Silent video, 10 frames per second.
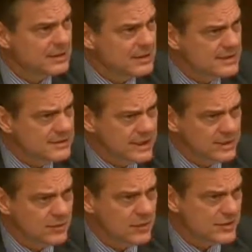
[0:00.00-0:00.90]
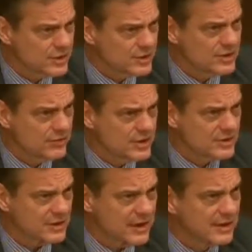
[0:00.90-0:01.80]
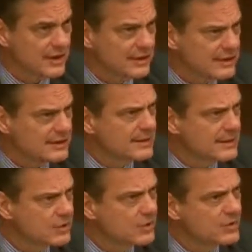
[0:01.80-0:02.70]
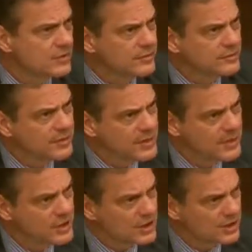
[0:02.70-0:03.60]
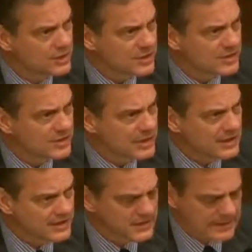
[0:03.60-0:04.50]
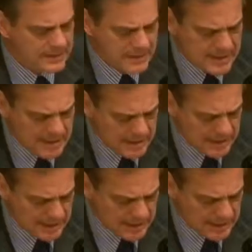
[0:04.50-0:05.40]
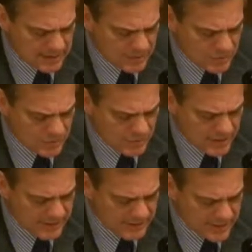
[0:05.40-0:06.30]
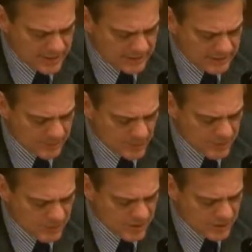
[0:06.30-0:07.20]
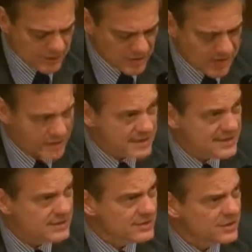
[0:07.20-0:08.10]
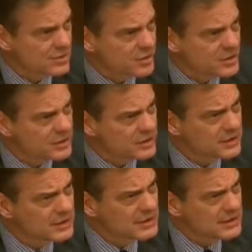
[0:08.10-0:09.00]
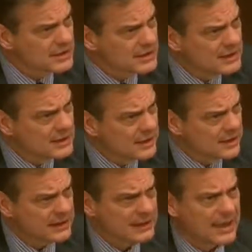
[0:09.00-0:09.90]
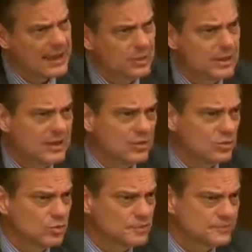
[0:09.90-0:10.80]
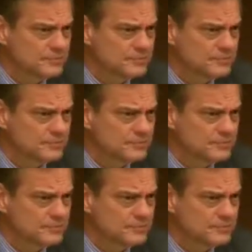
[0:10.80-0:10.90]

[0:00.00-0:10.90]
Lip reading: itself for a series of reasons. And that, I think, was very much underestimated in the euro area, and it was one of the hard lessons to learn. And I would like to